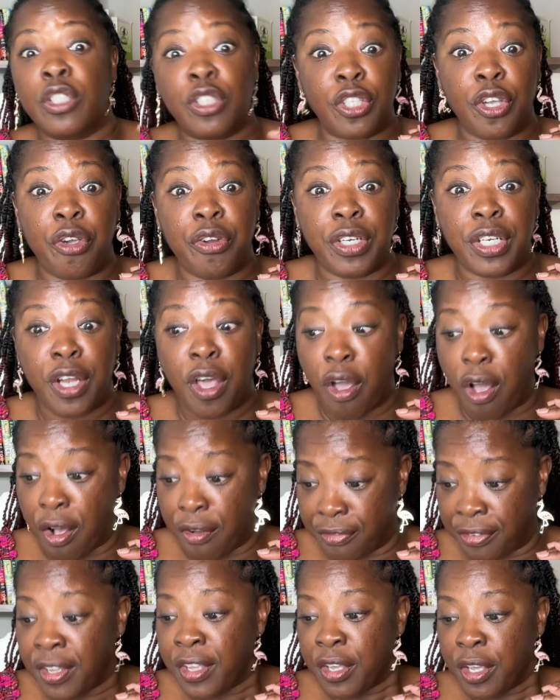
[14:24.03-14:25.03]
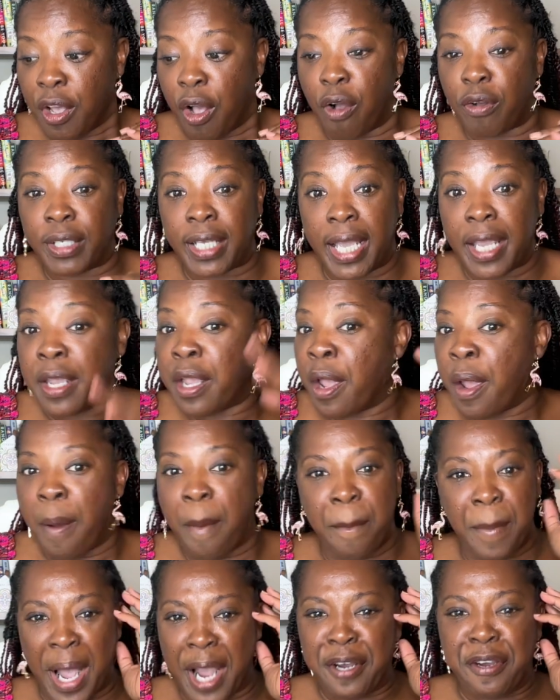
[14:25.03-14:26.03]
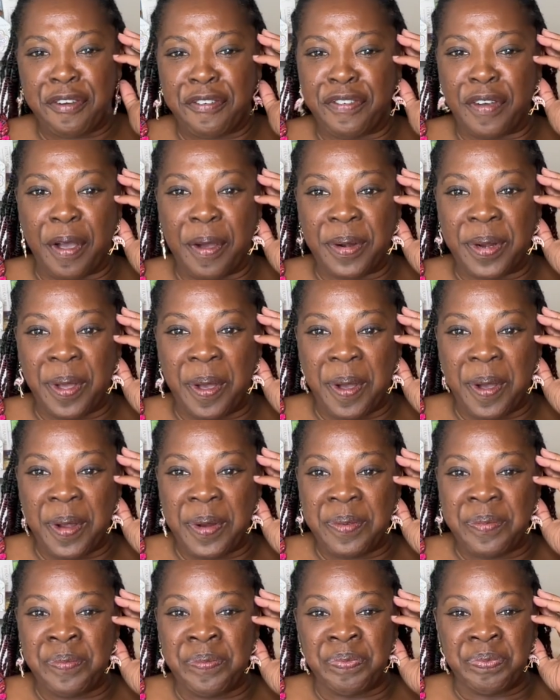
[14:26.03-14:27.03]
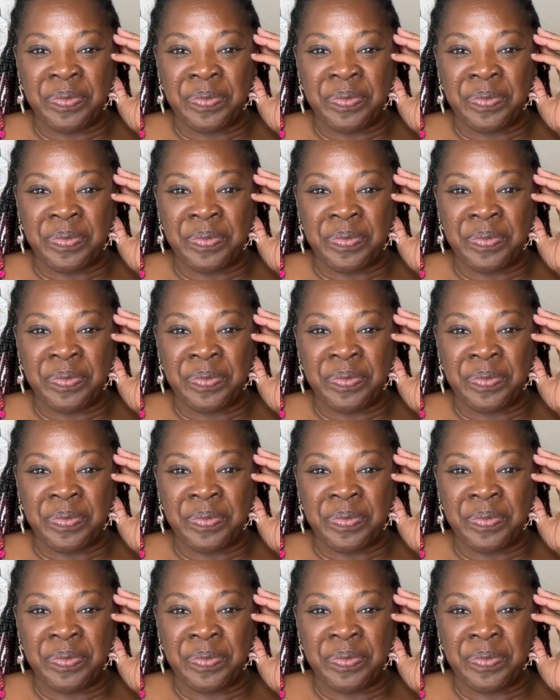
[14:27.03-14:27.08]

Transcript: Turn it off. Okay. Microphone on.